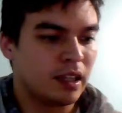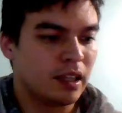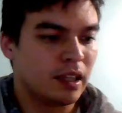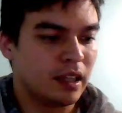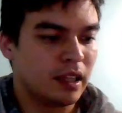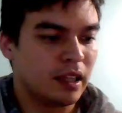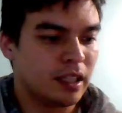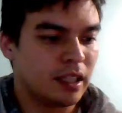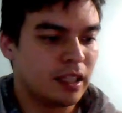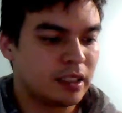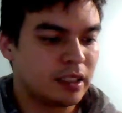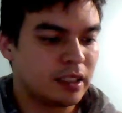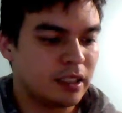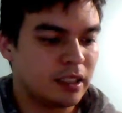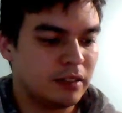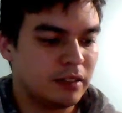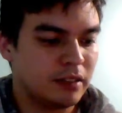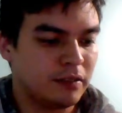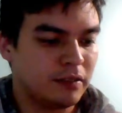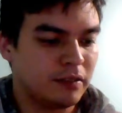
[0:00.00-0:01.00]
Let's
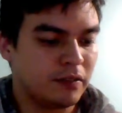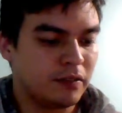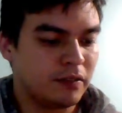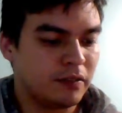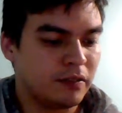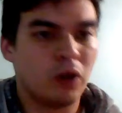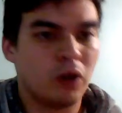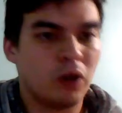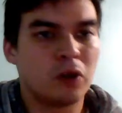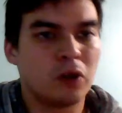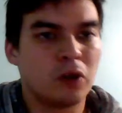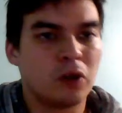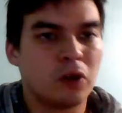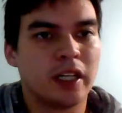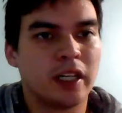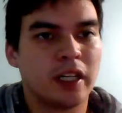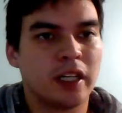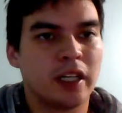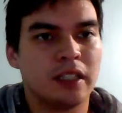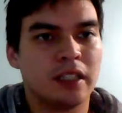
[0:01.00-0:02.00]
give
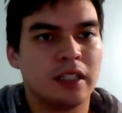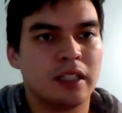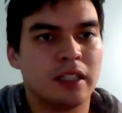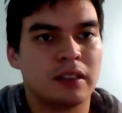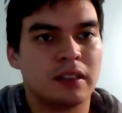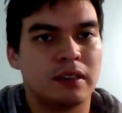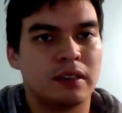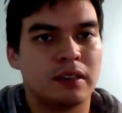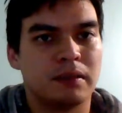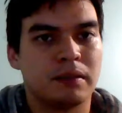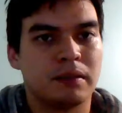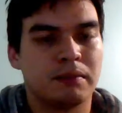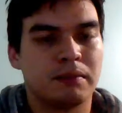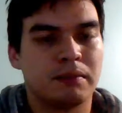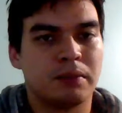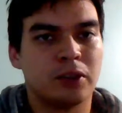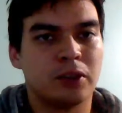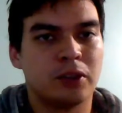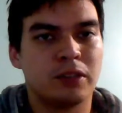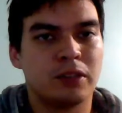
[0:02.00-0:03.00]
Laura
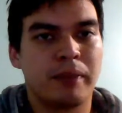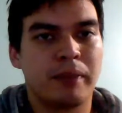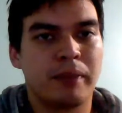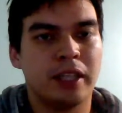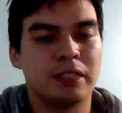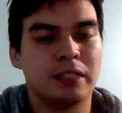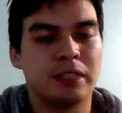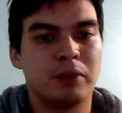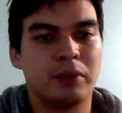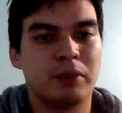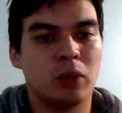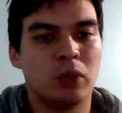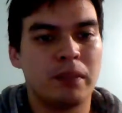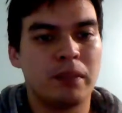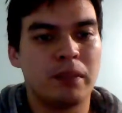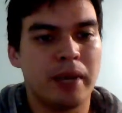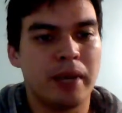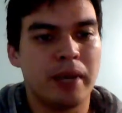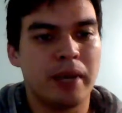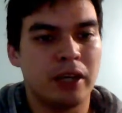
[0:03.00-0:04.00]
participation. But what
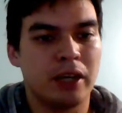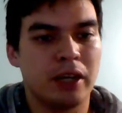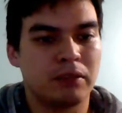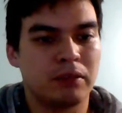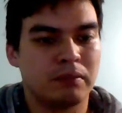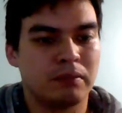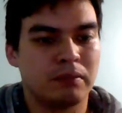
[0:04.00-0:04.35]
about